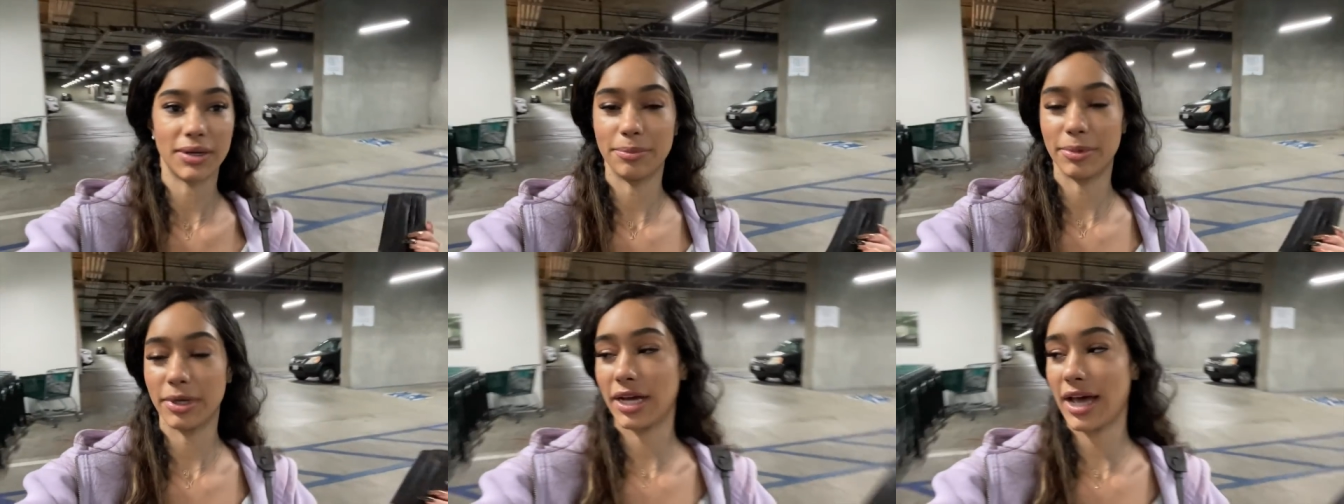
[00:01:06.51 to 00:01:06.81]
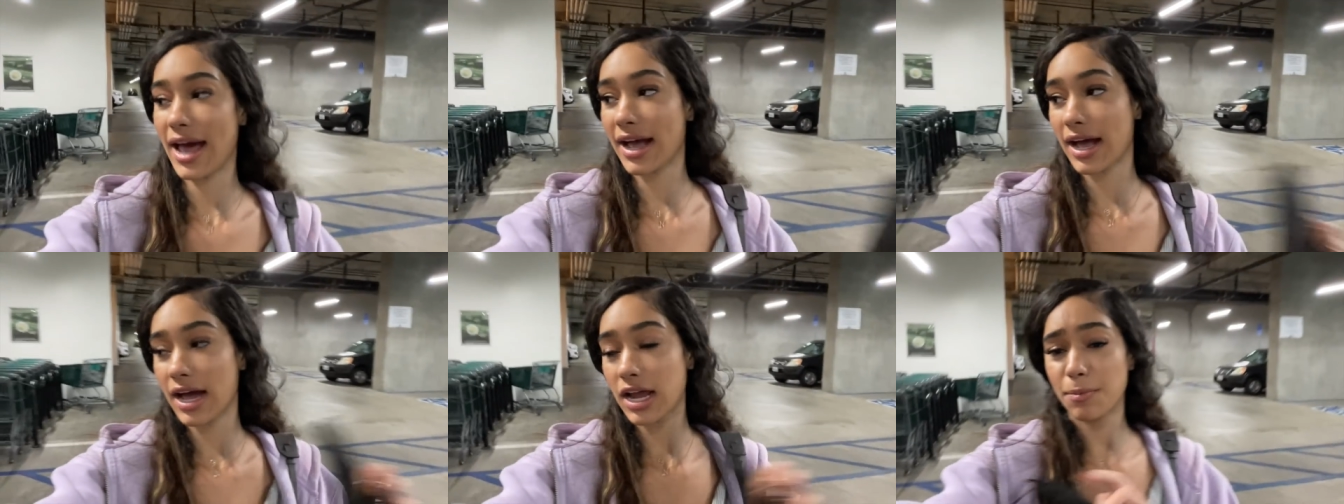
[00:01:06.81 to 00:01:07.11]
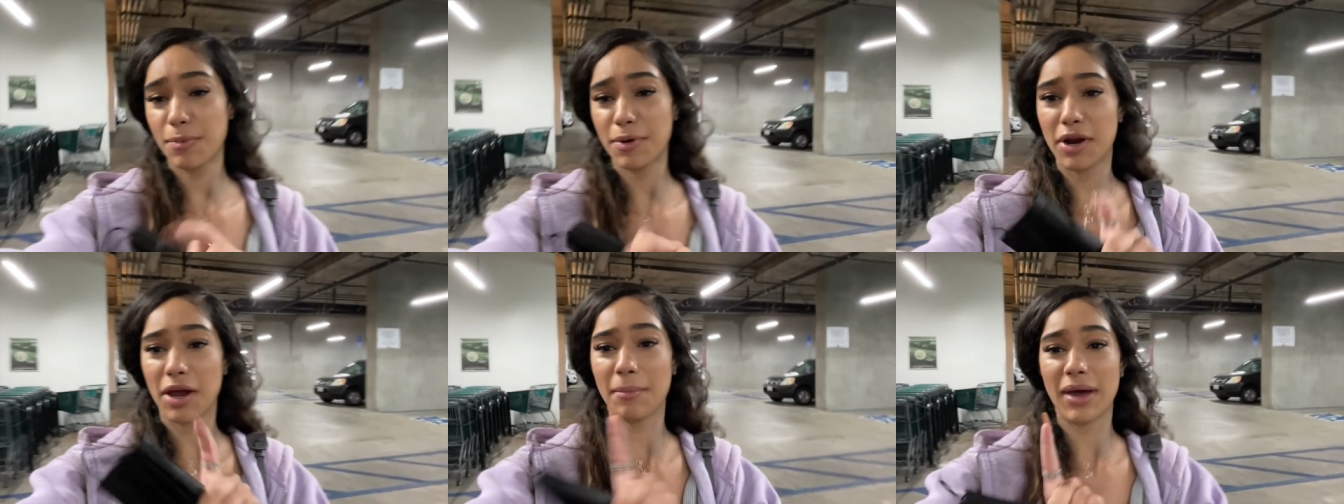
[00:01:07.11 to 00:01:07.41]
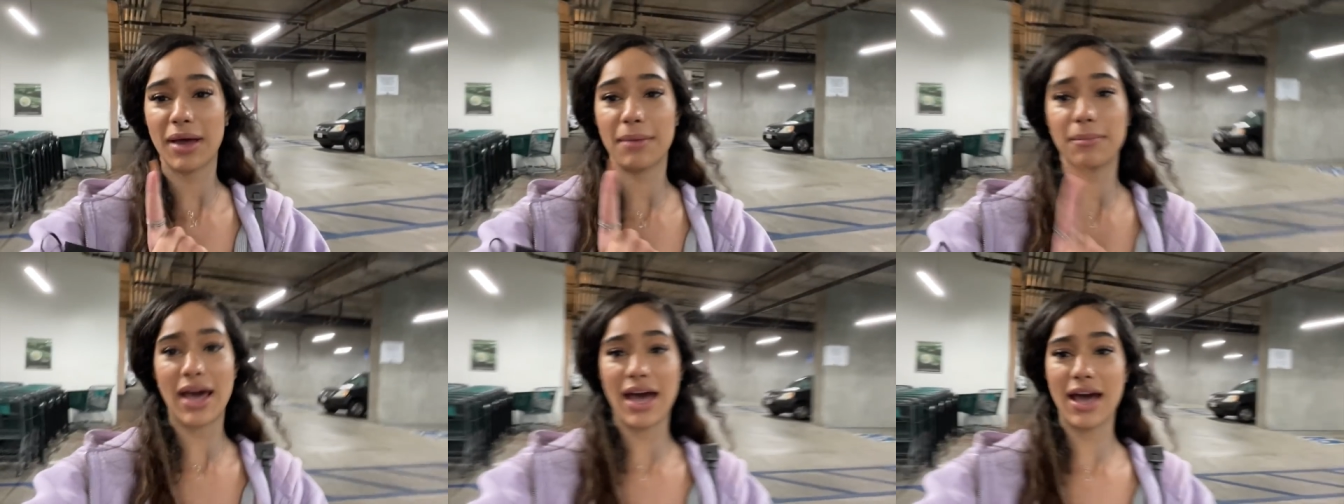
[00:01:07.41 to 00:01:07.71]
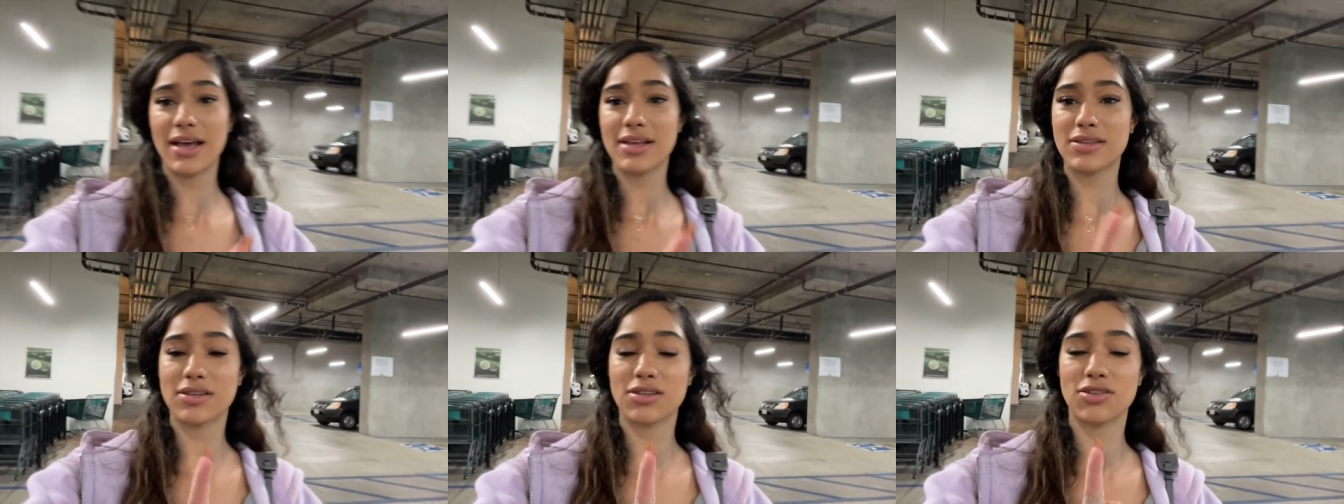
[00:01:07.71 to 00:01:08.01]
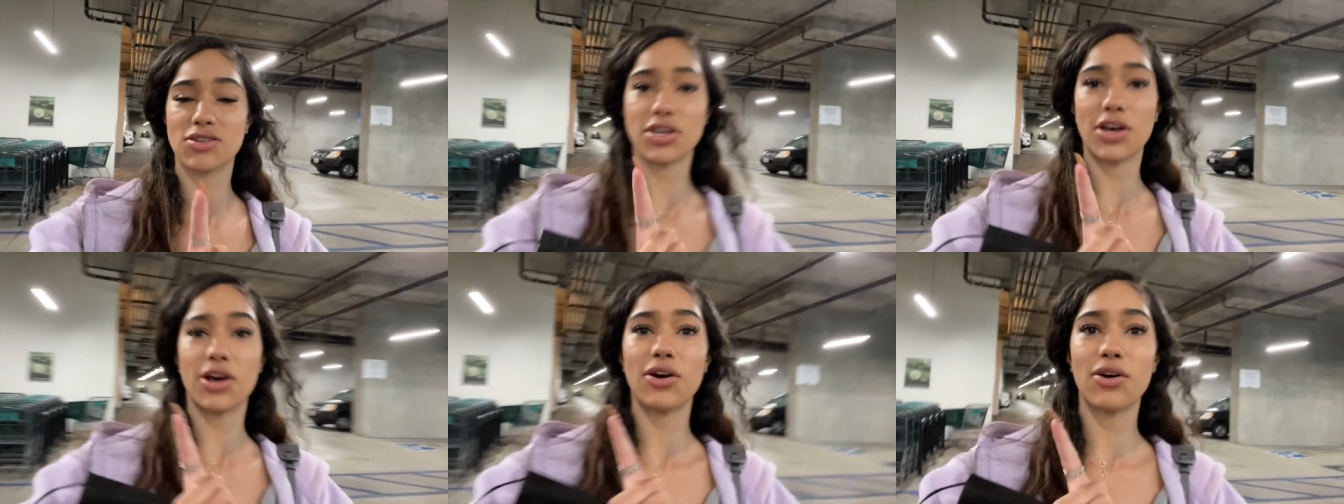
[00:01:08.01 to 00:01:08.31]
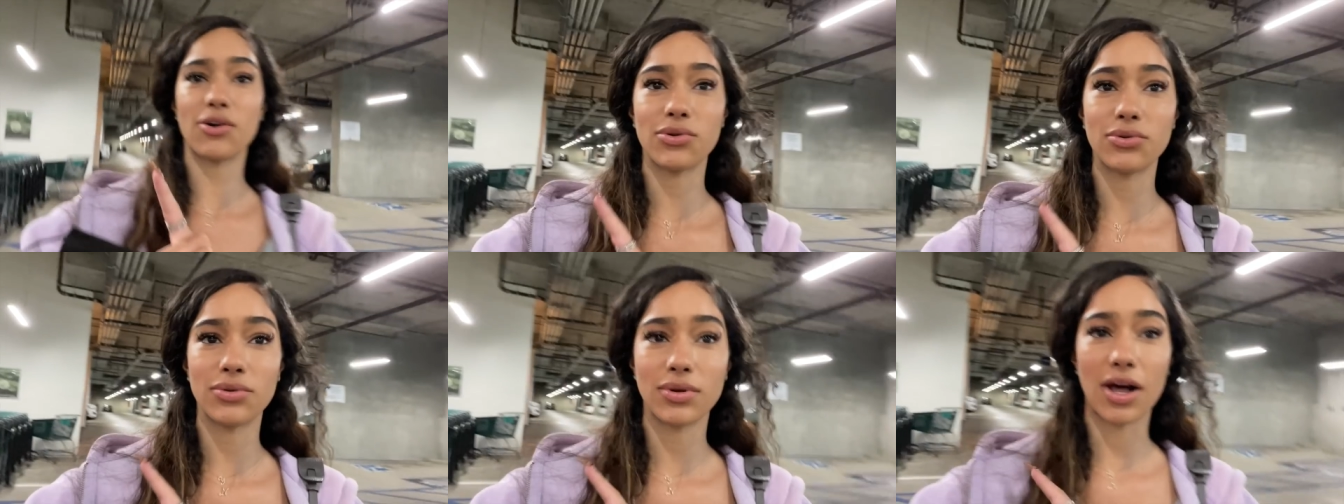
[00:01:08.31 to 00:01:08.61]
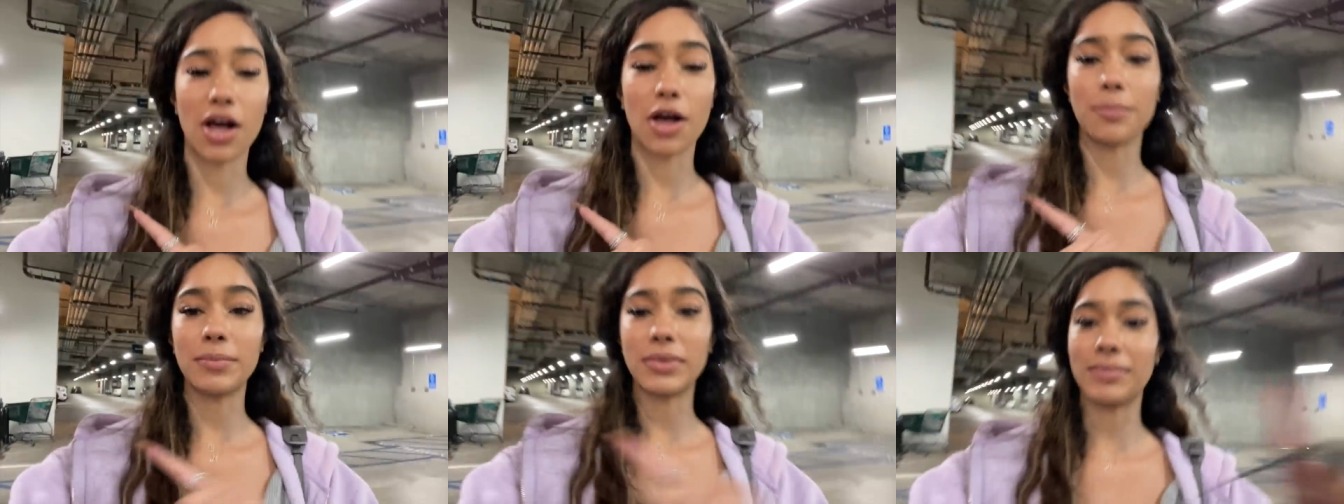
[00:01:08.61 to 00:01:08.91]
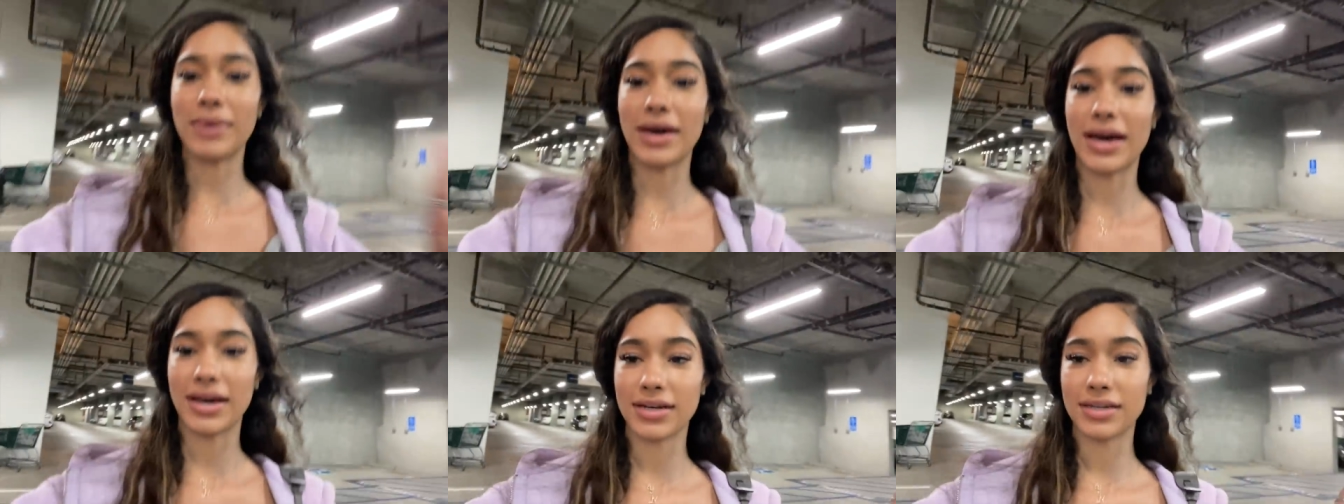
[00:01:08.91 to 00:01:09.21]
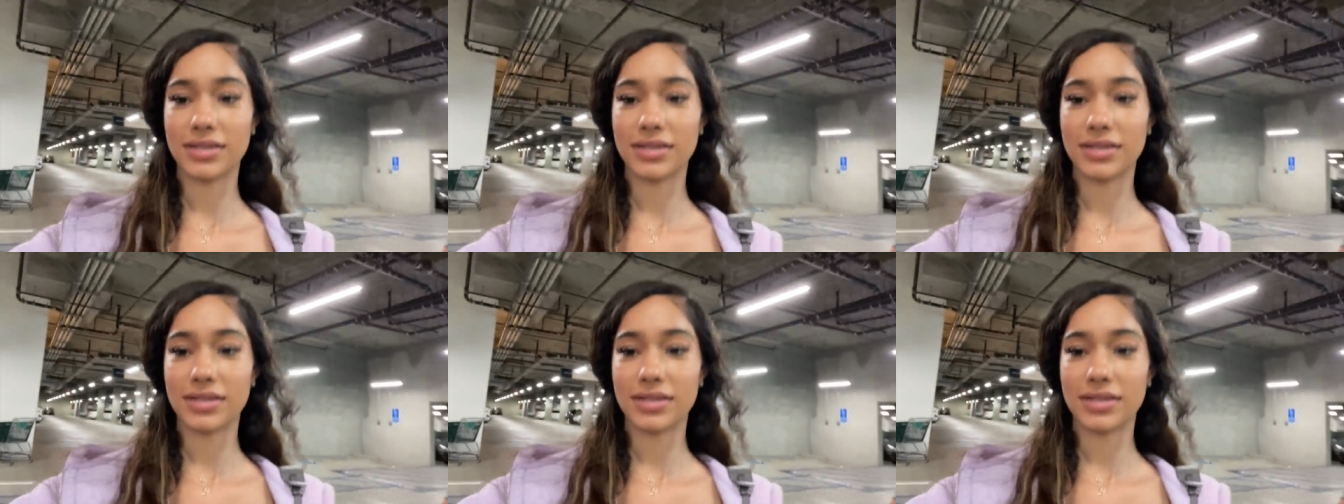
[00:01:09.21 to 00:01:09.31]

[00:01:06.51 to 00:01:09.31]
but I gotta put on my mask, so I'll be back.